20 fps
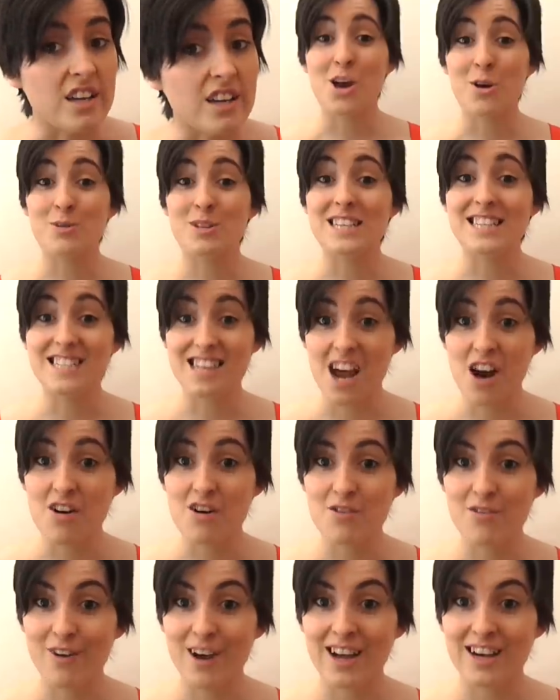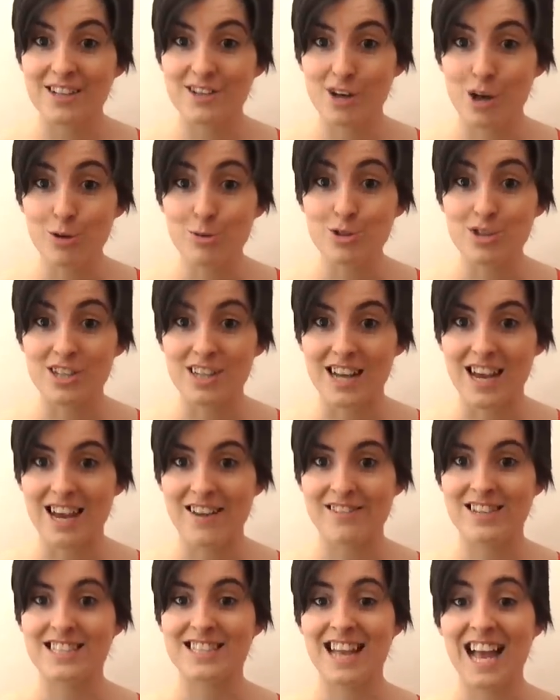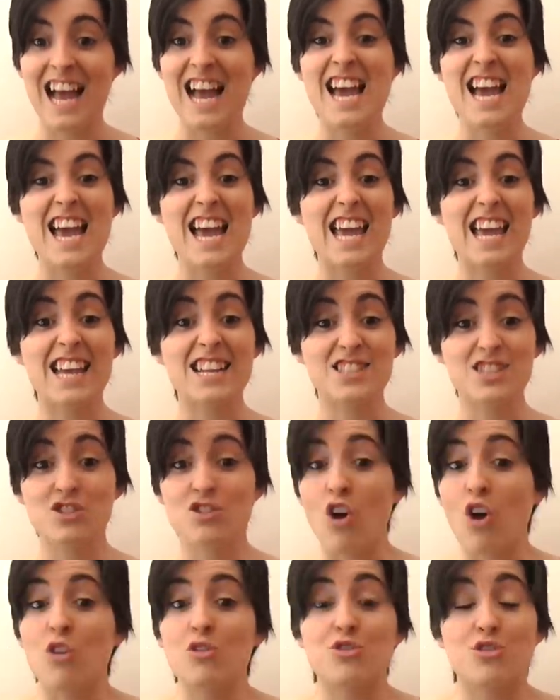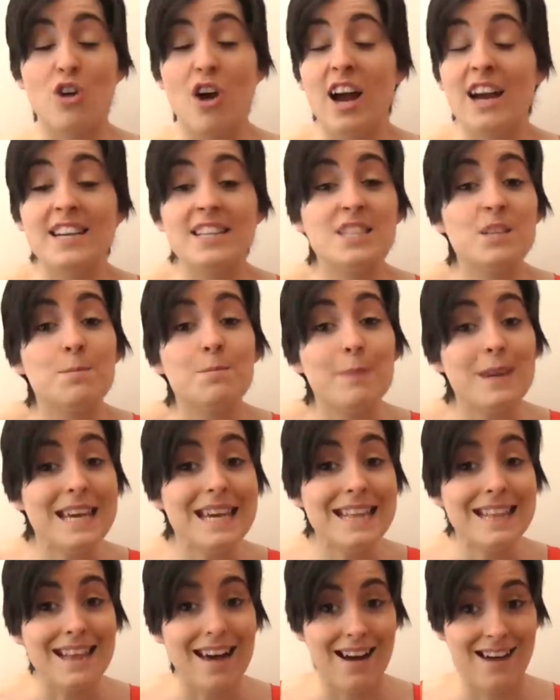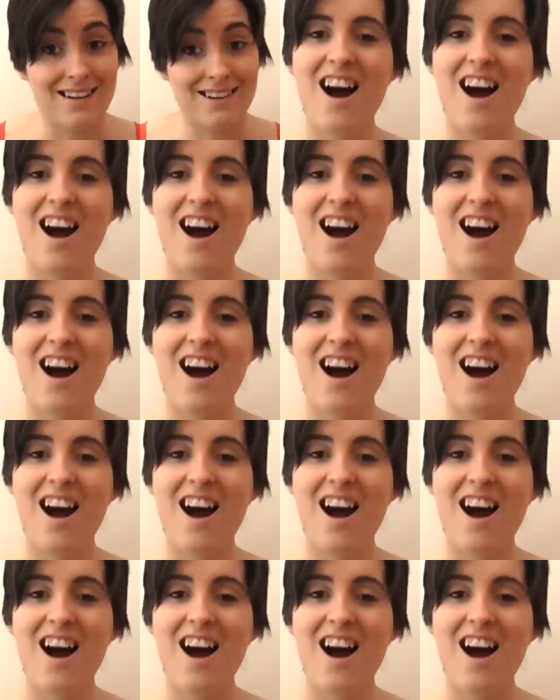The only terrifying notion here is that it's not trying to be that.